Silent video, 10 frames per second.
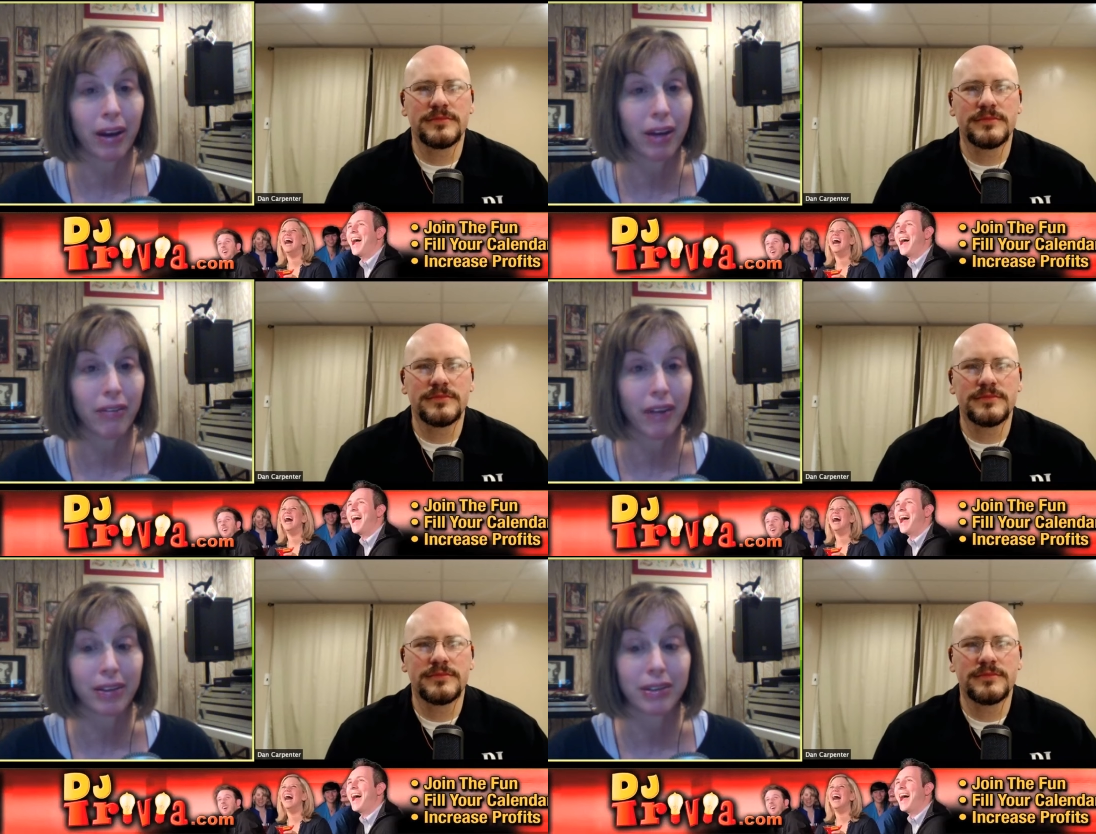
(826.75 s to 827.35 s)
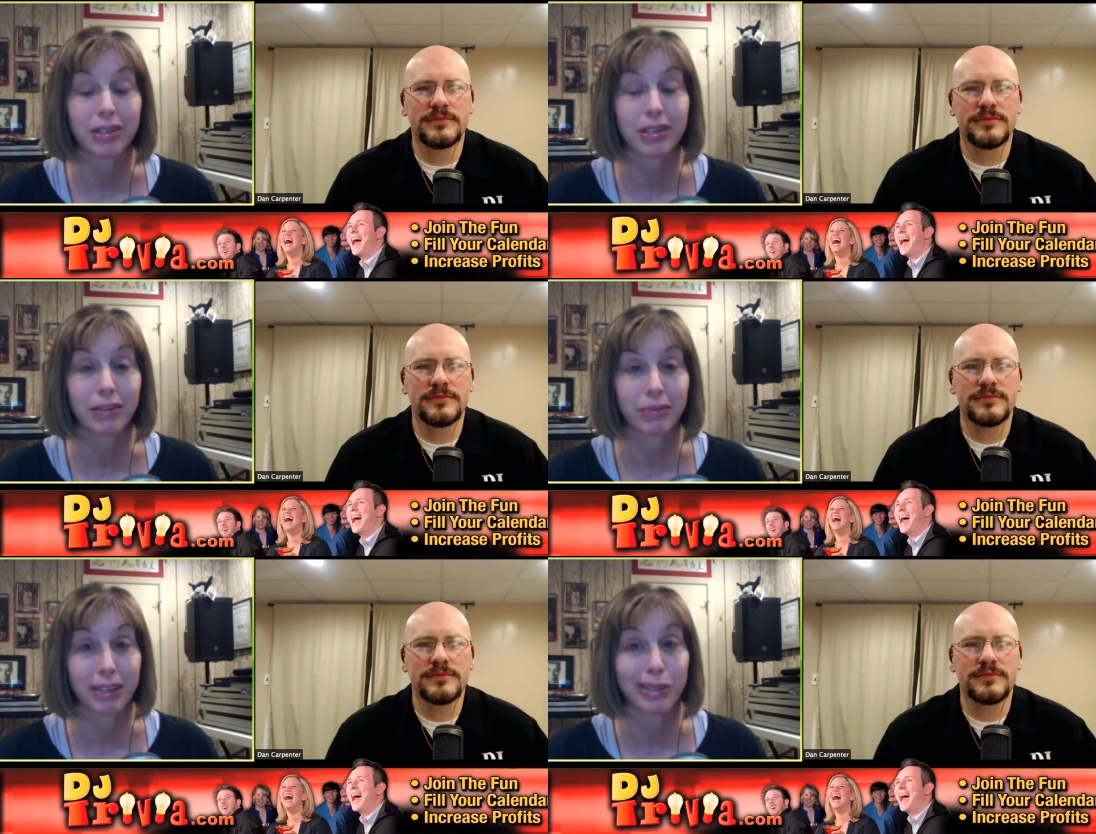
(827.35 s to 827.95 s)
Speaker 1: events,
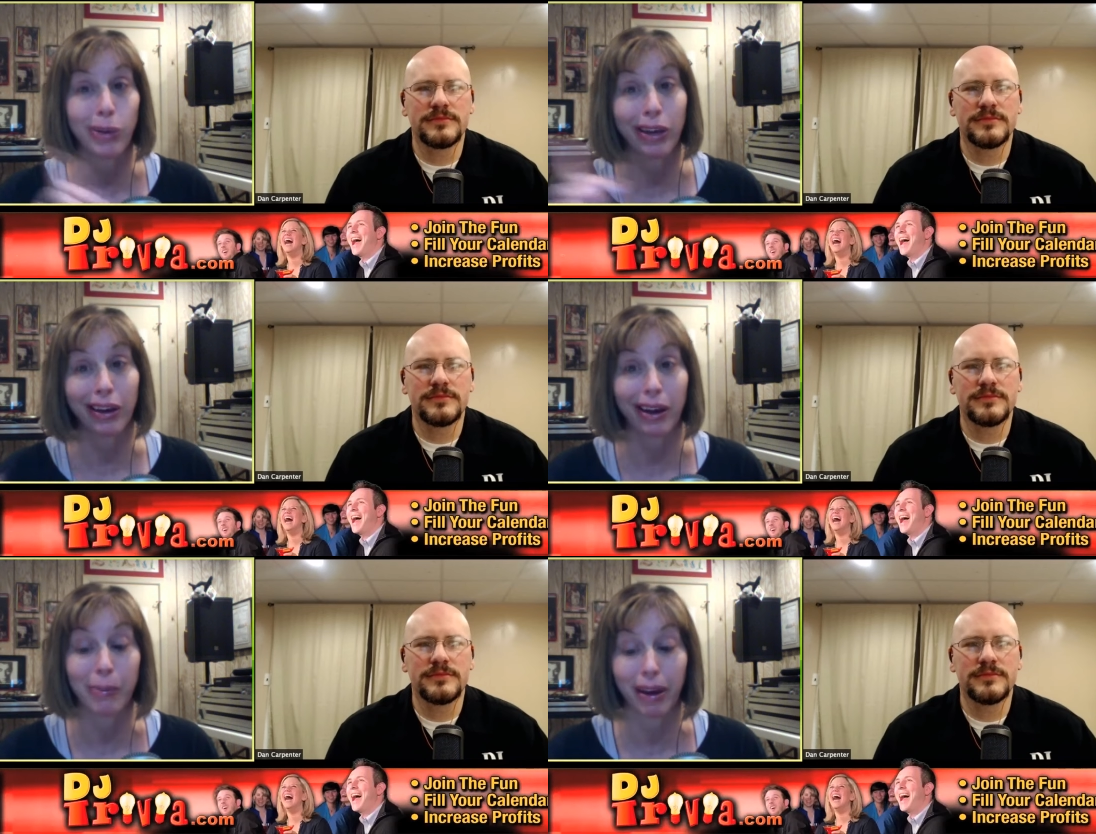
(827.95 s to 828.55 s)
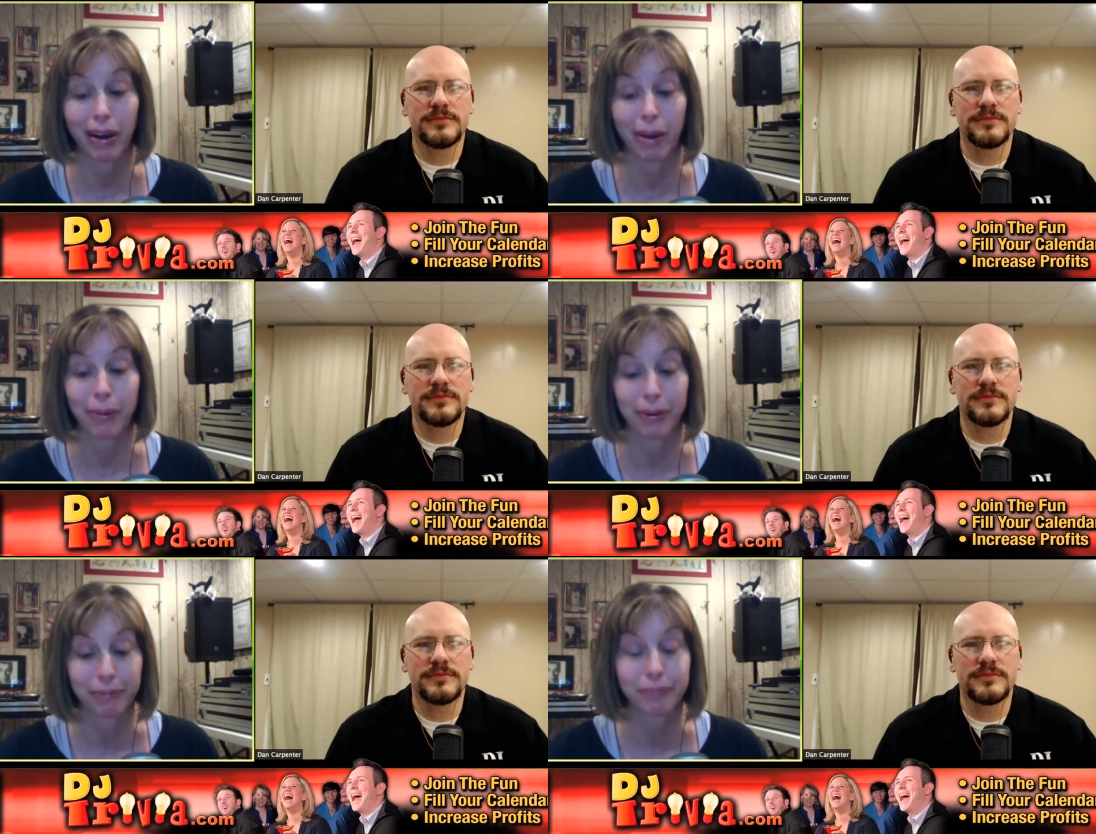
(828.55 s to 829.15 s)
this weekend coming up.
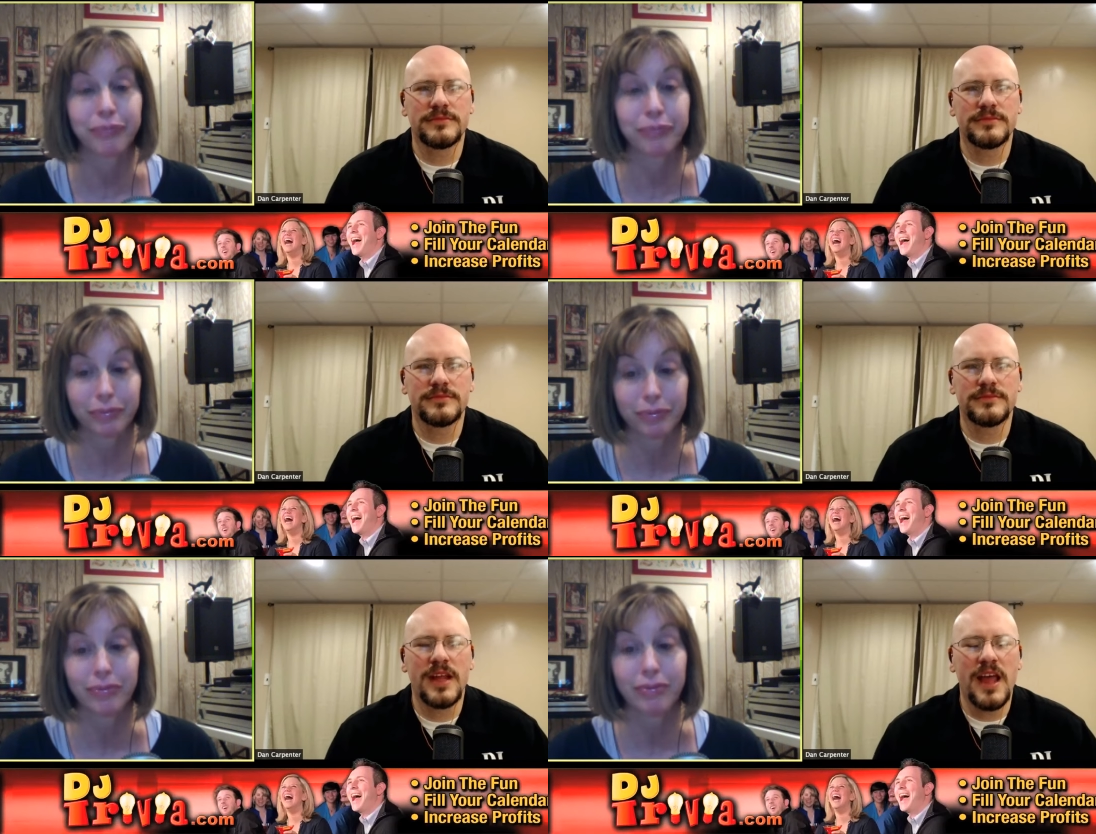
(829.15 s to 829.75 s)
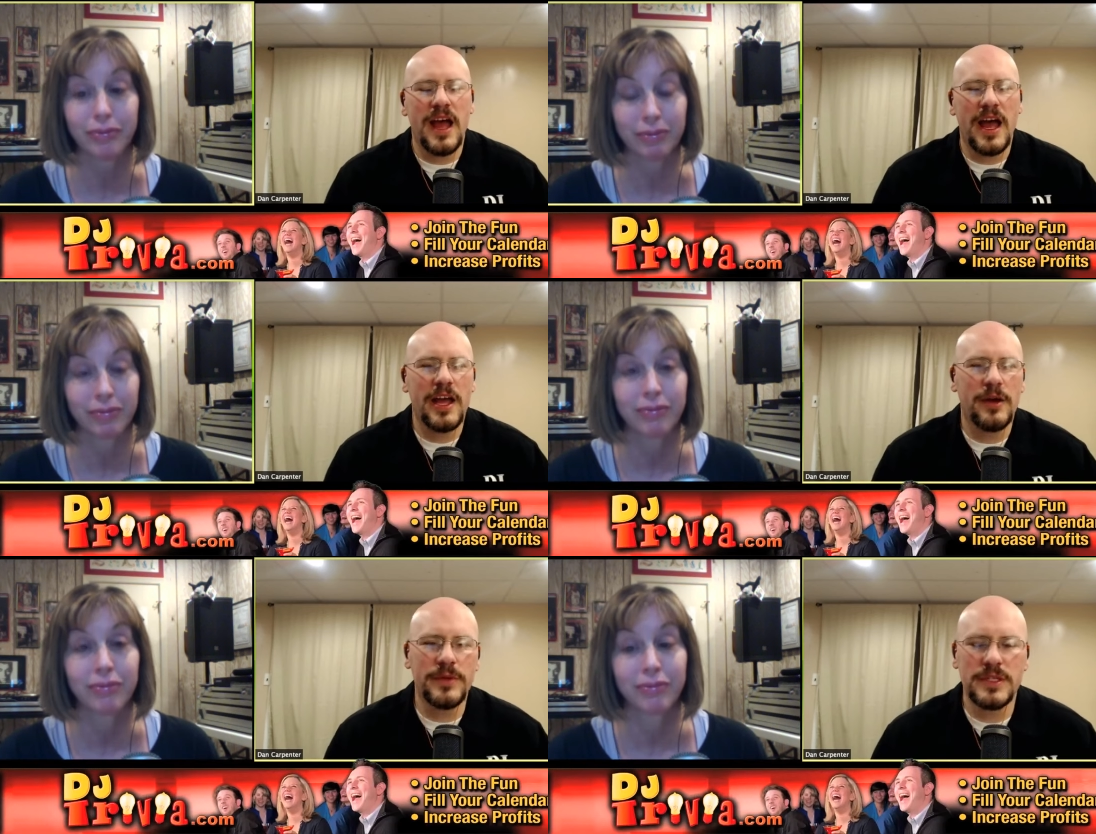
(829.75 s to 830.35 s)

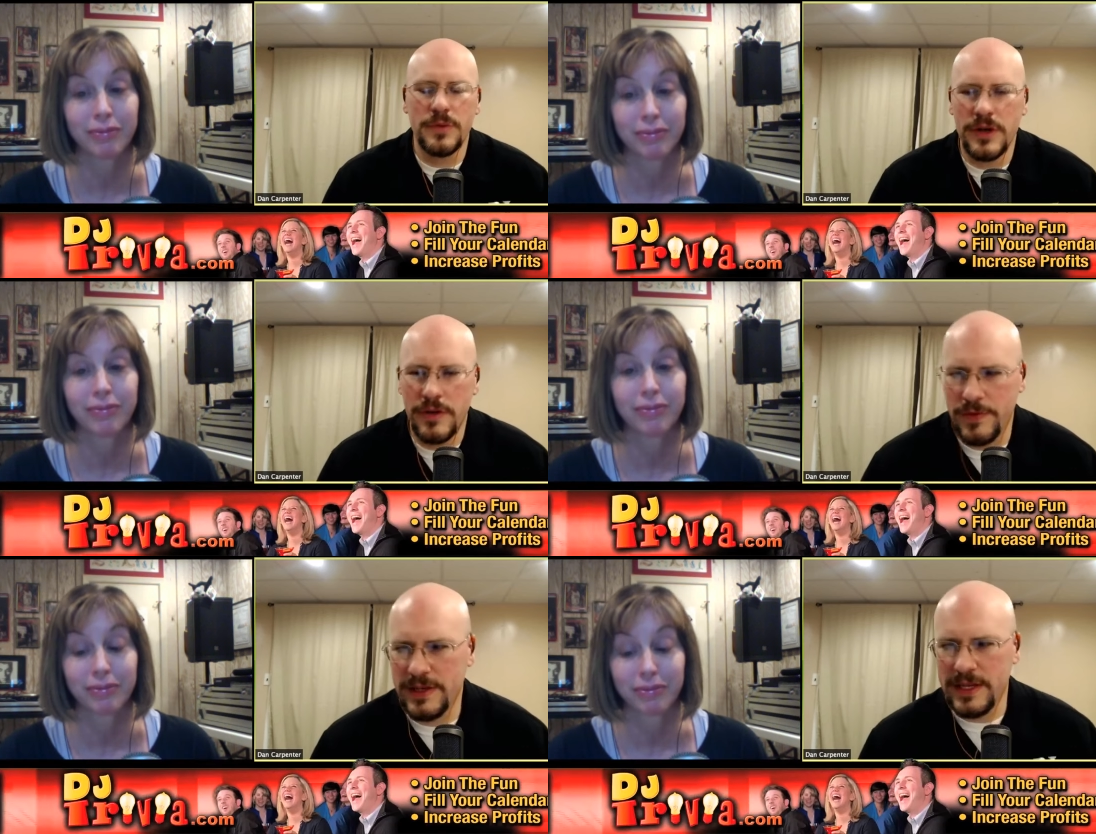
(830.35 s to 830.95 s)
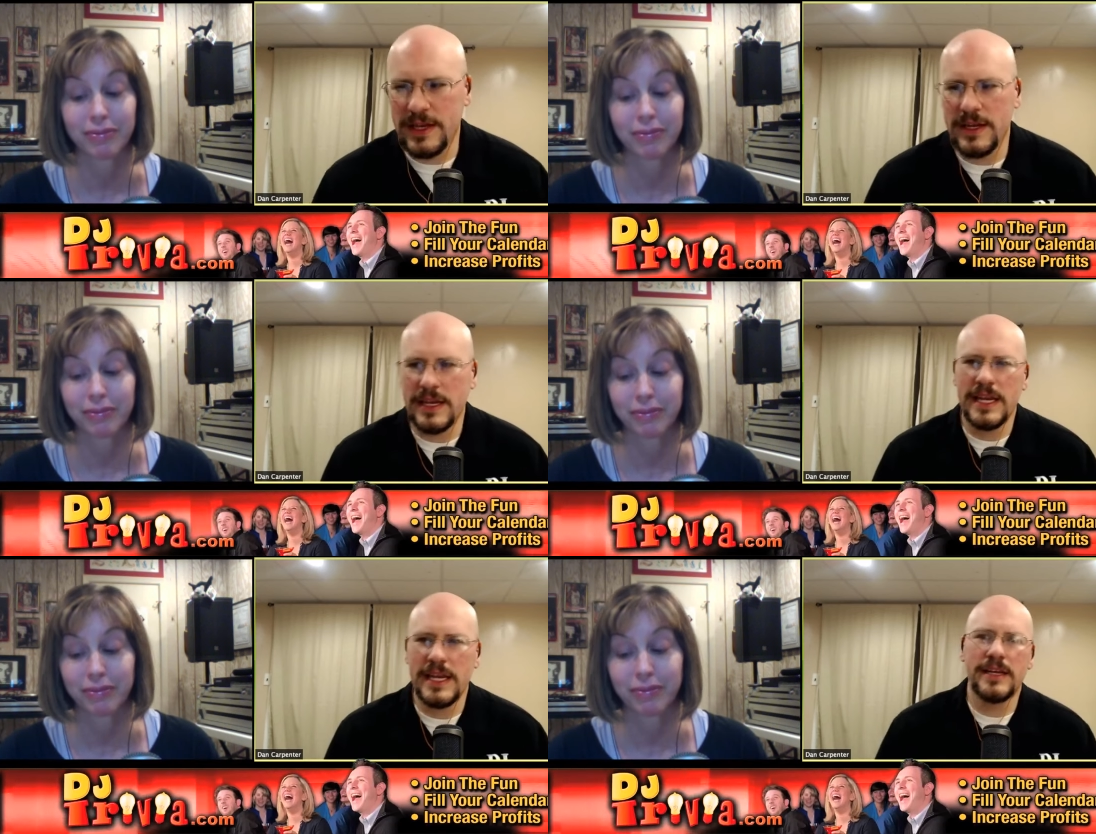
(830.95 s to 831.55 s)
Speaker 2: I almost wonder if it didn't
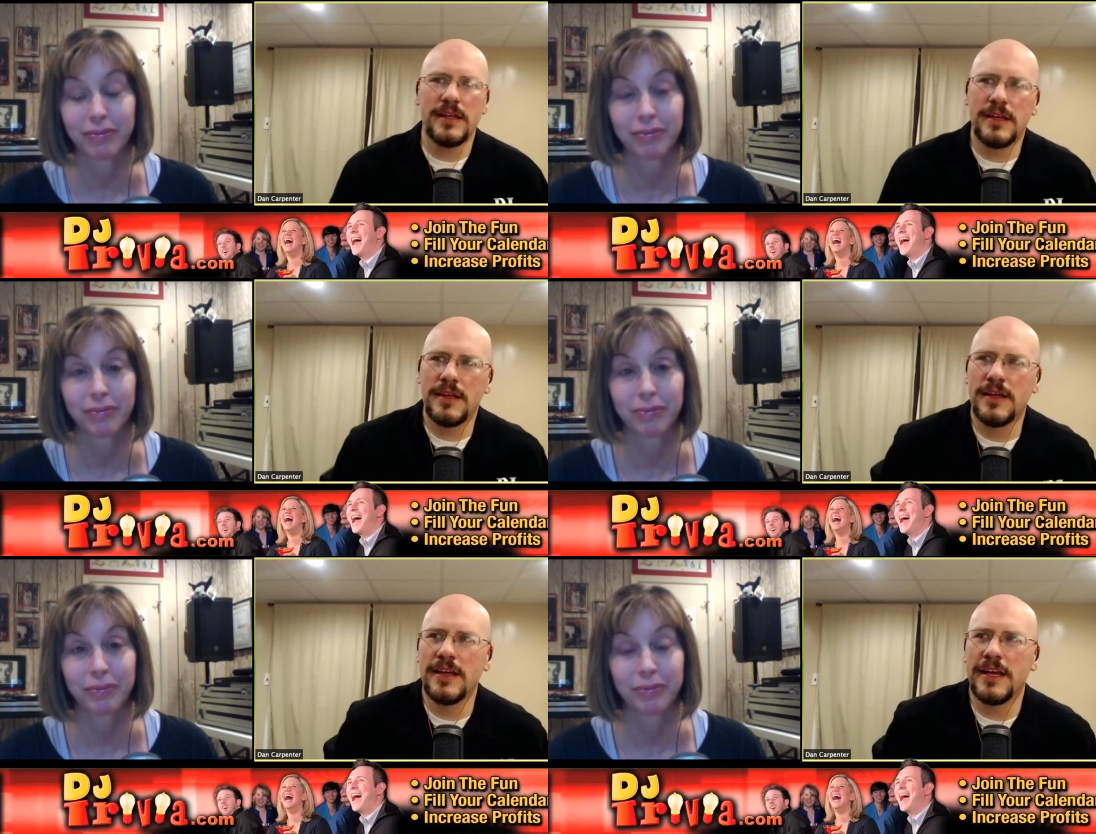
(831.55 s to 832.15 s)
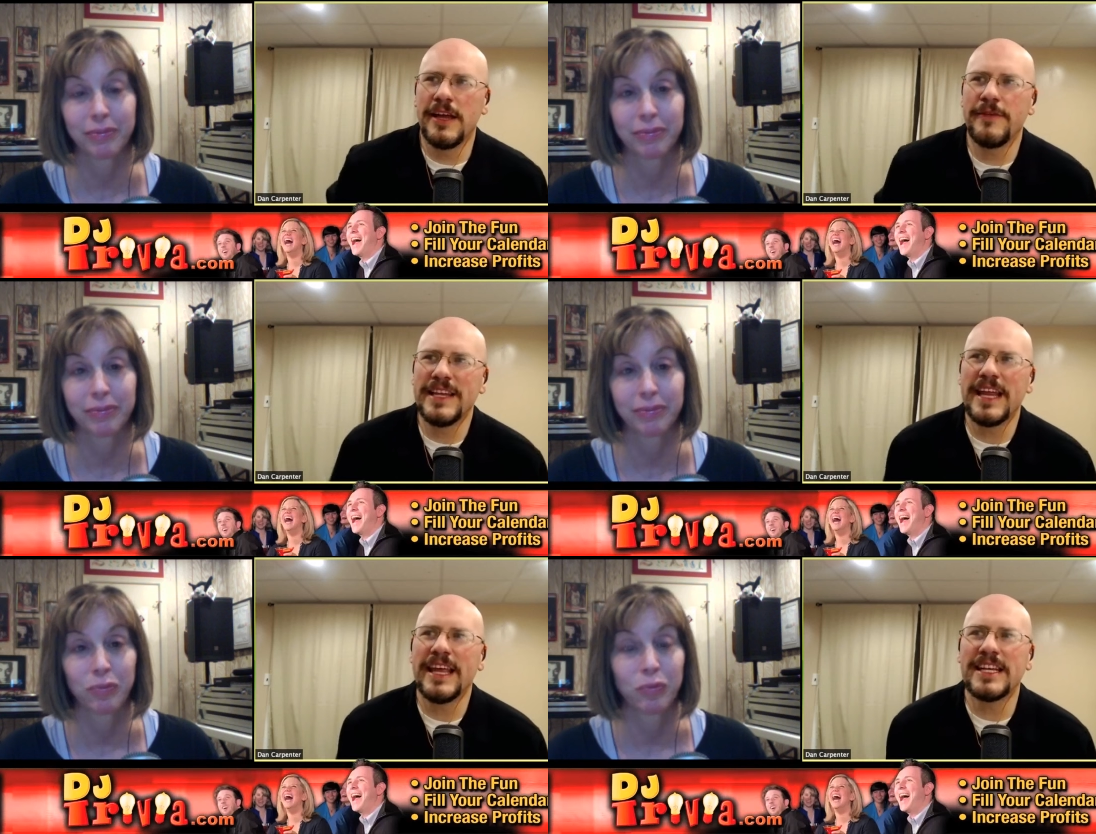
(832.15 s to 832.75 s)
need, if it
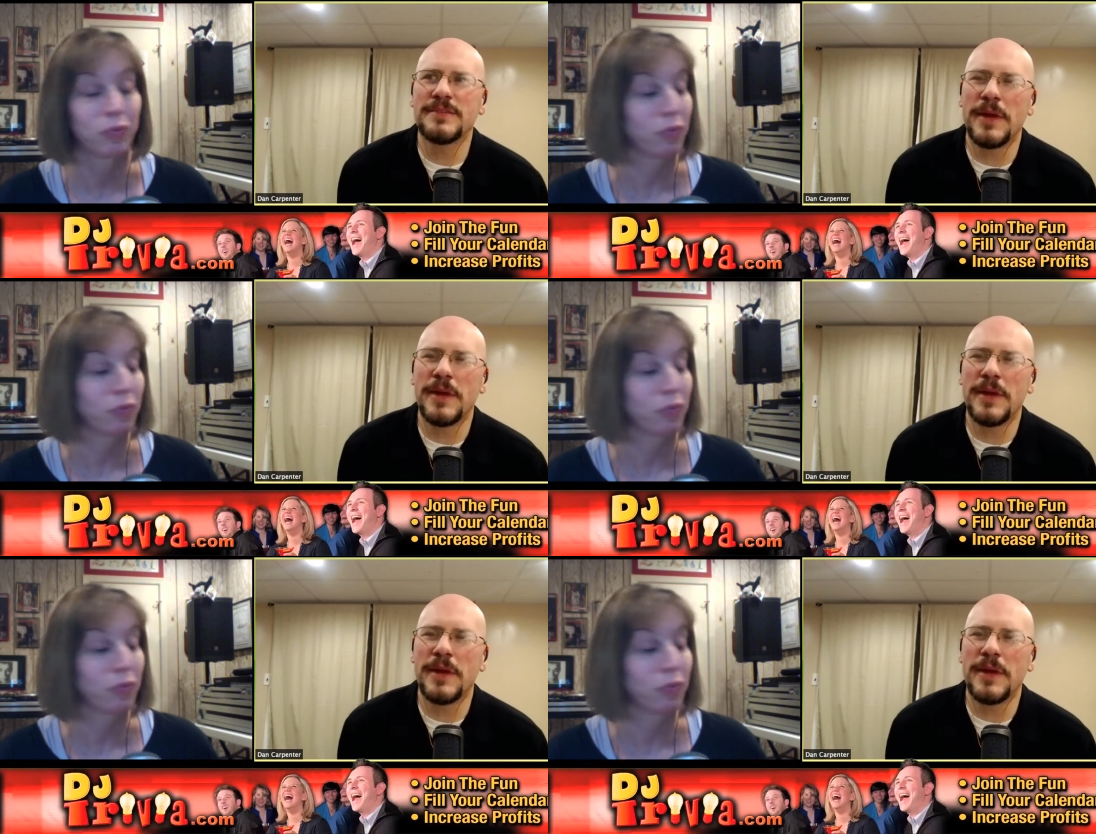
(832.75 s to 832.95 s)
didn't get as